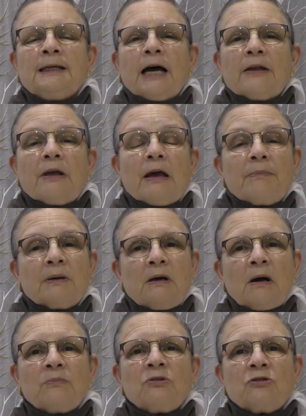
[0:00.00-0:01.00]
And they had
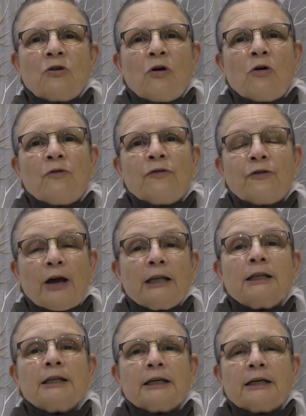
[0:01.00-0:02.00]
become so
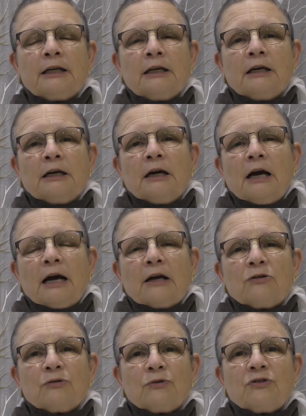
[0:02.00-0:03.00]
friendly
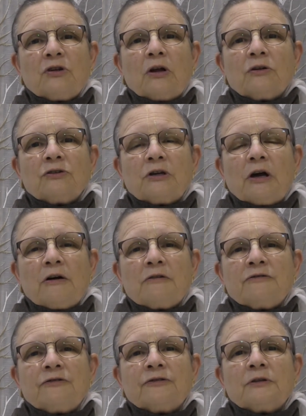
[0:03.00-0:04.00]
as a result
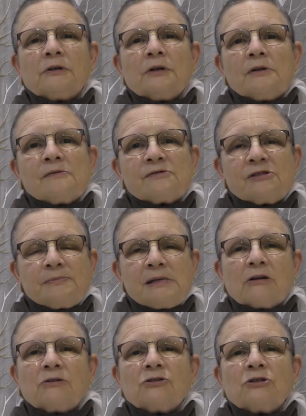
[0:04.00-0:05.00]
of
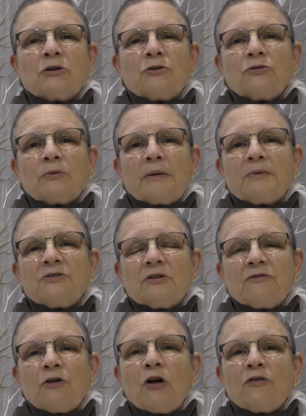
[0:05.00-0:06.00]
Tamal Krishna Goswami's
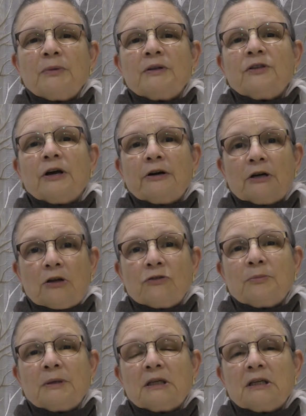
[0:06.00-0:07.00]
involvement there and
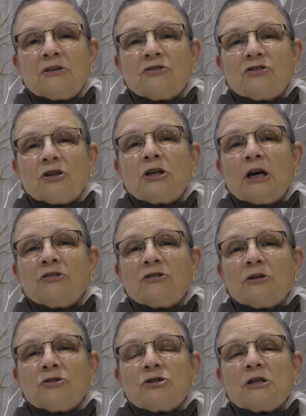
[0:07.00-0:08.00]
ultimately his sannyas
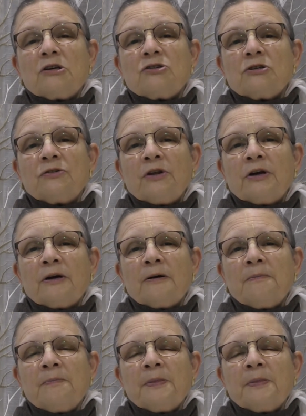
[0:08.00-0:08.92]
initiation there,